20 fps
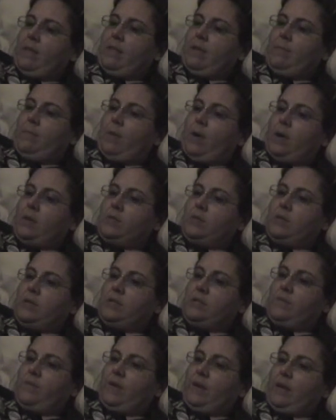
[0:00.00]
Then Pa took
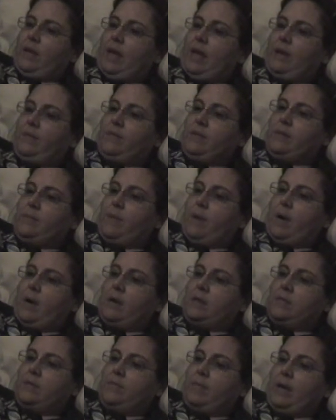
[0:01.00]
his fiddle out of its
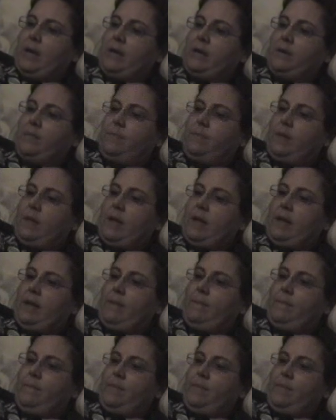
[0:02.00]
box and began to play,